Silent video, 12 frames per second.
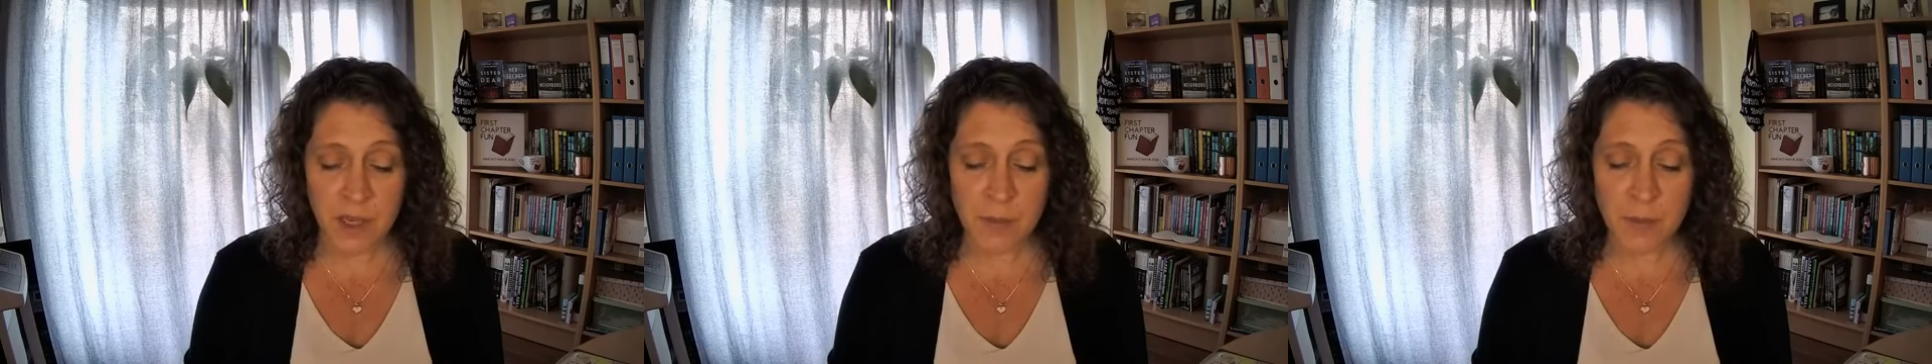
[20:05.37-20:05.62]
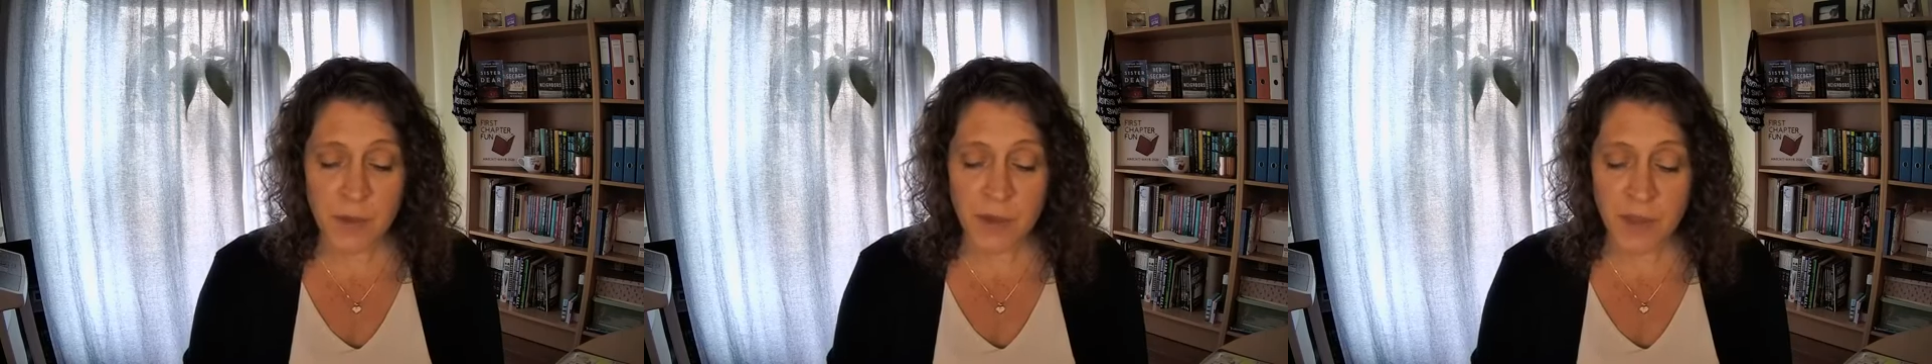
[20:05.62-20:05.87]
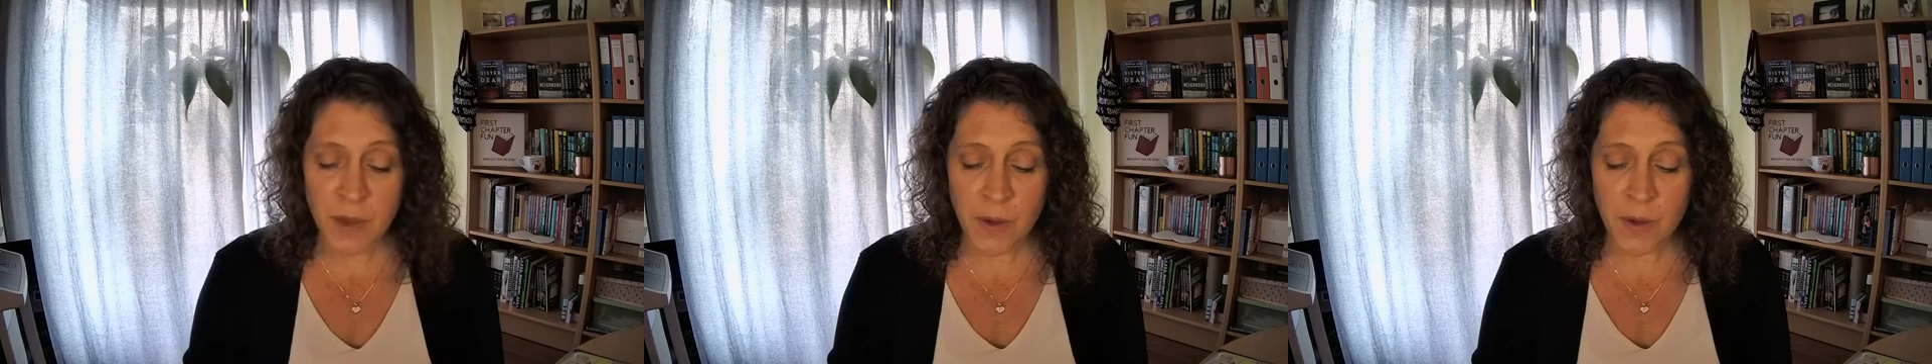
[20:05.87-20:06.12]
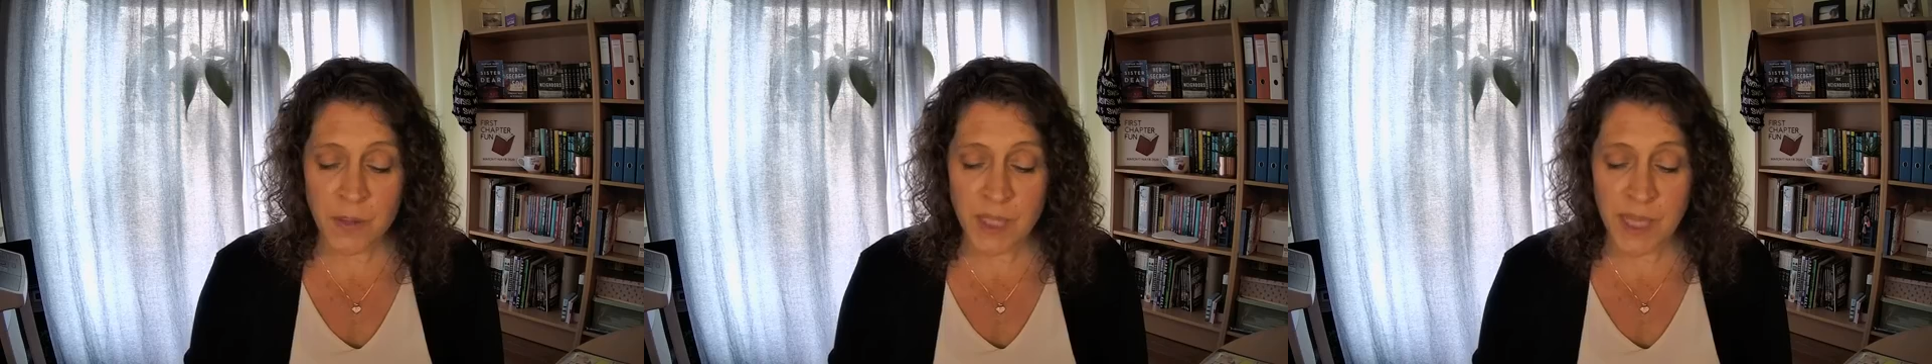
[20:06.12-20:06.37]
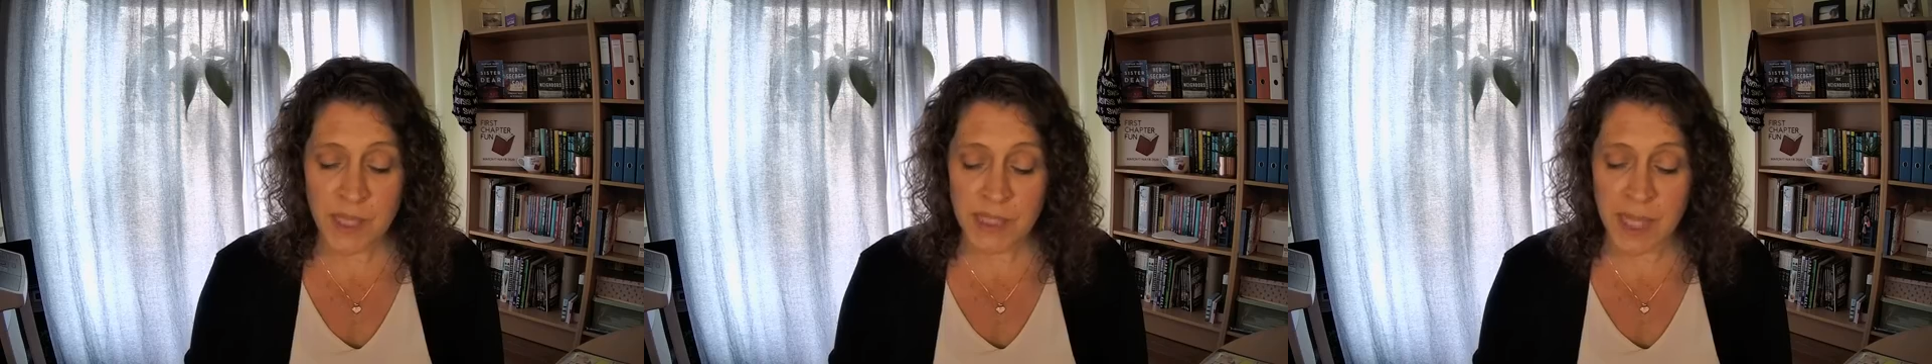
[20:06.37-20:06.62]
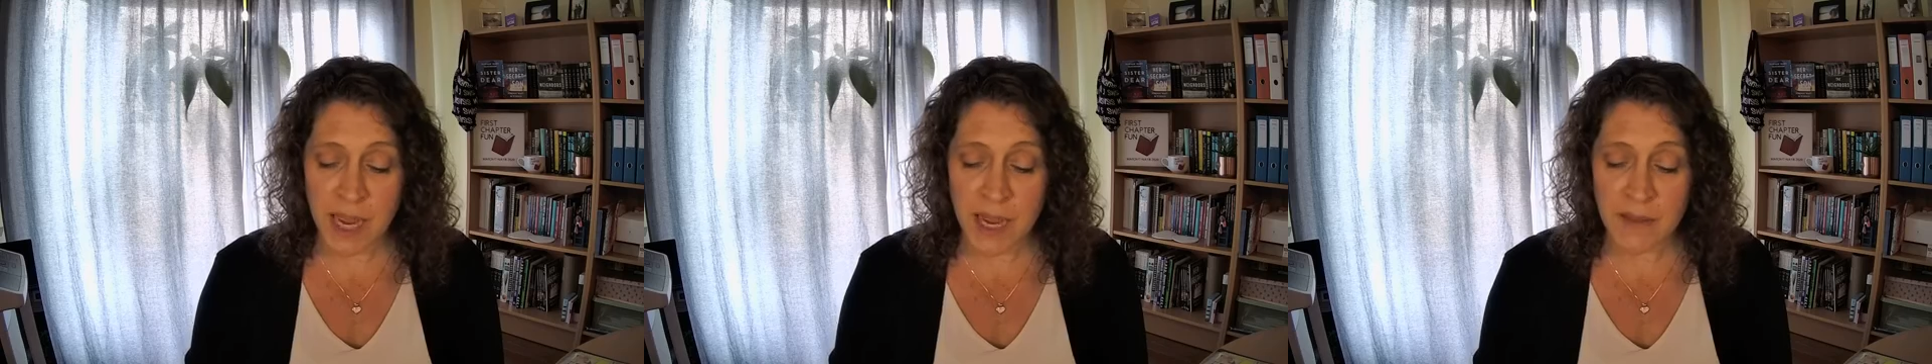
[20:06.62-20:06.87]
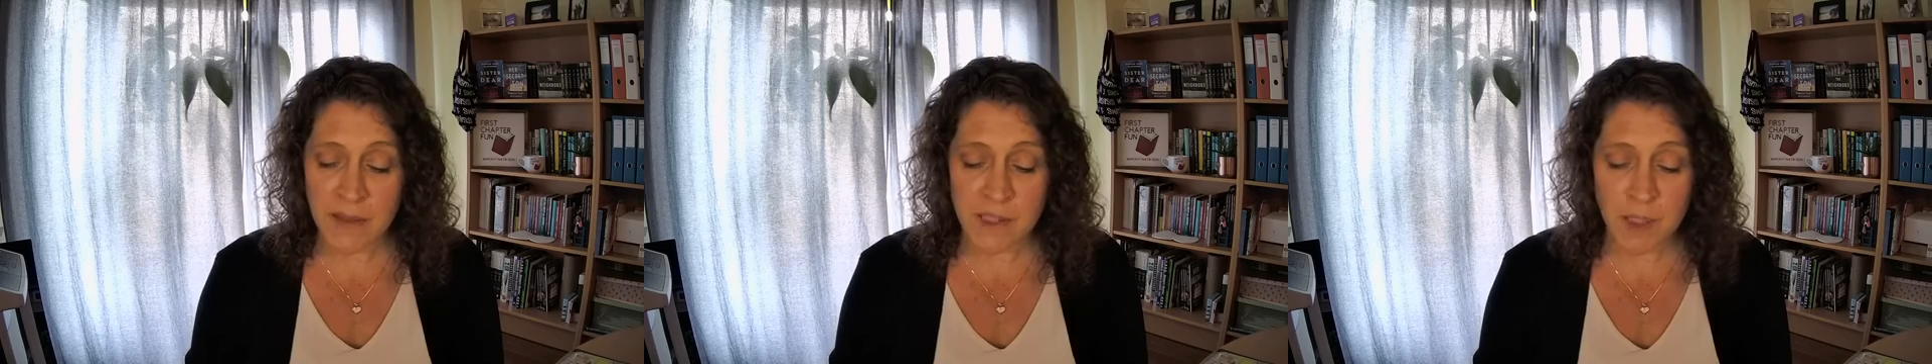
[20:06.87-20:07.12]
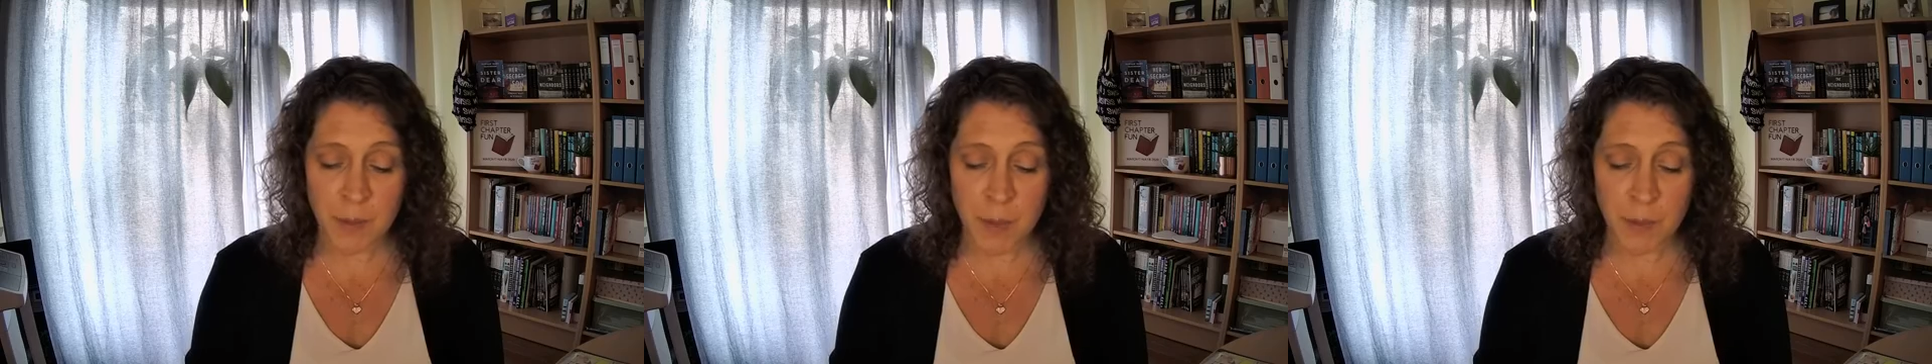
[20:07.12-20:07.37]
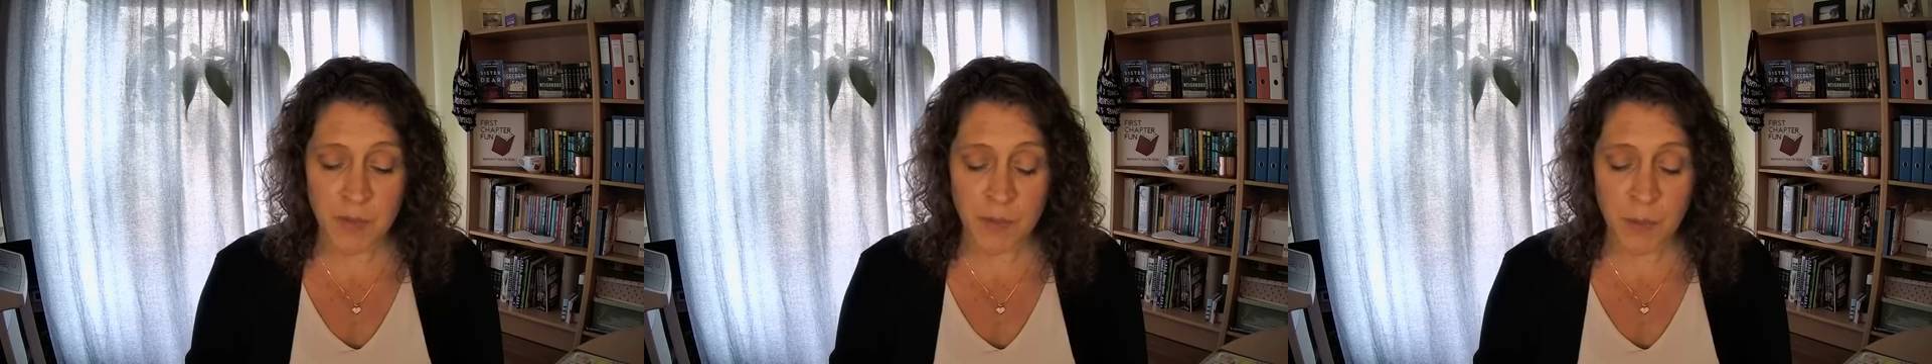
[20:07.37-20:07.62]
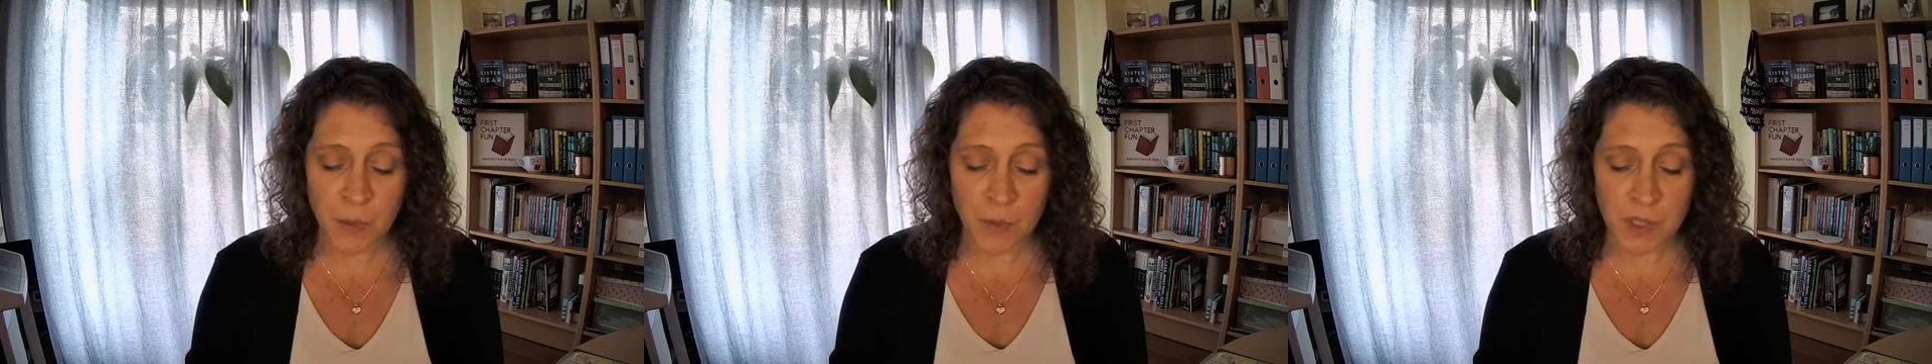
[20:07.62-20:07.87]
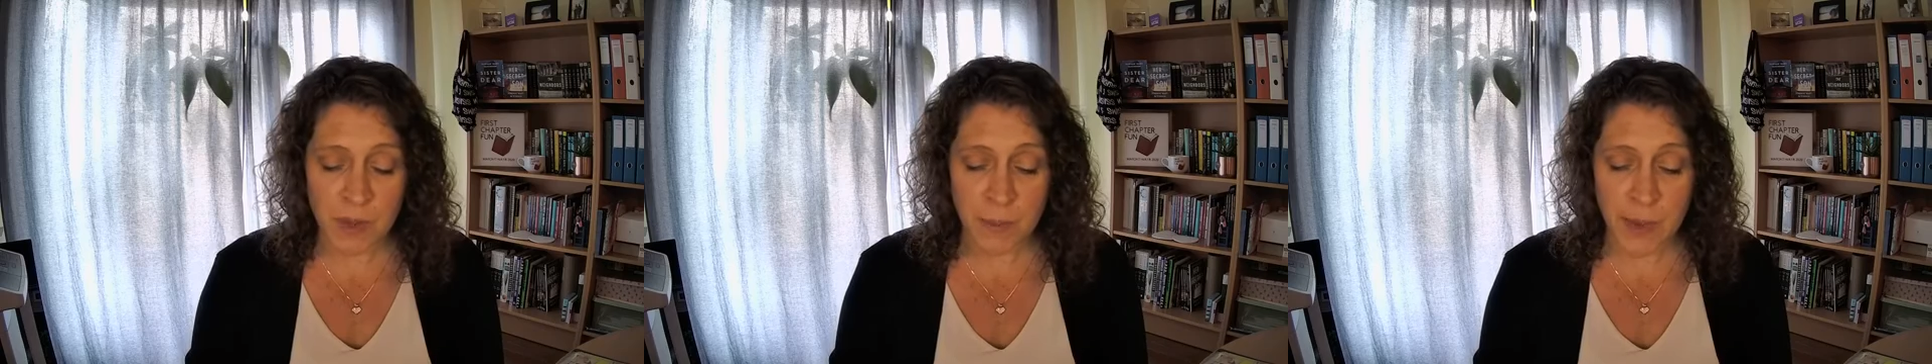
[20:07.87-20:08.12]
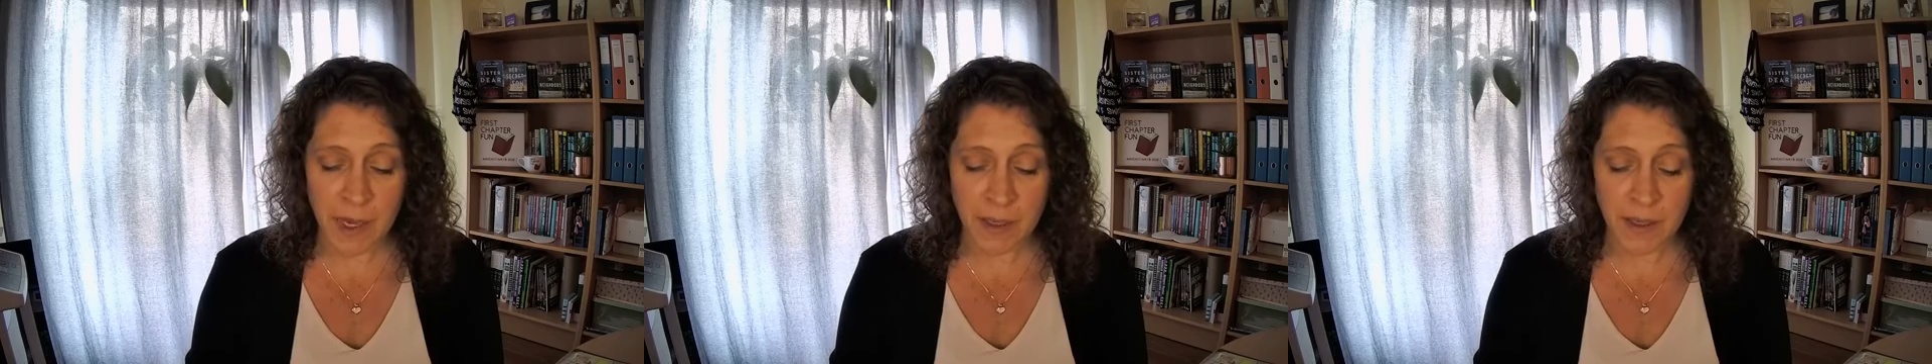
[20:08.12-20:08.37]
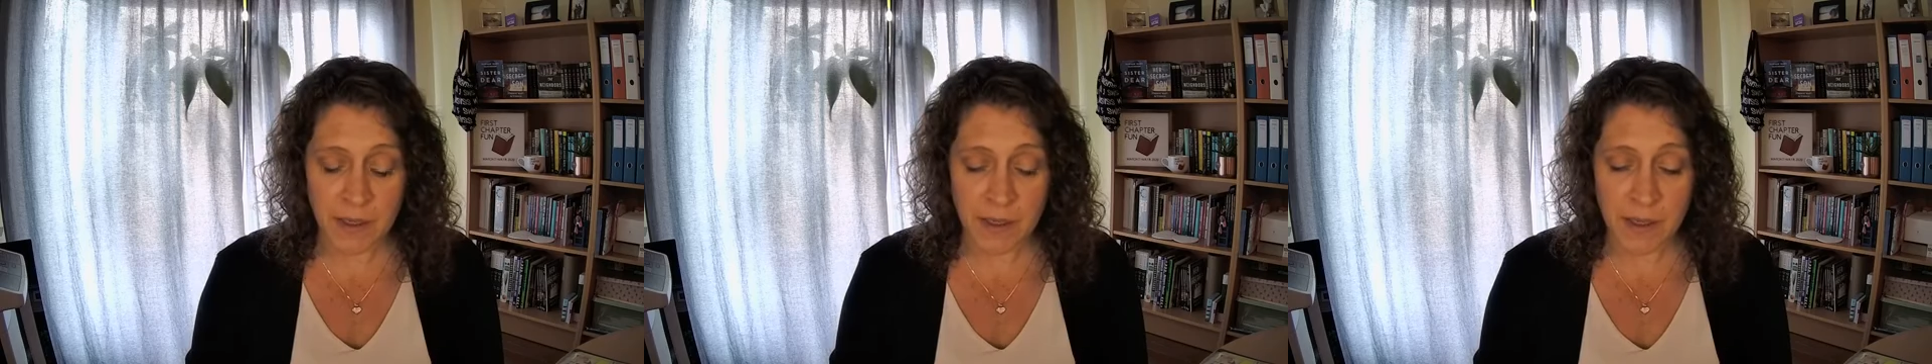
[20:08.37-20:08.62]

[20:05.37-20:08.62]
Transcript: moving those they had canned the summer before to the back.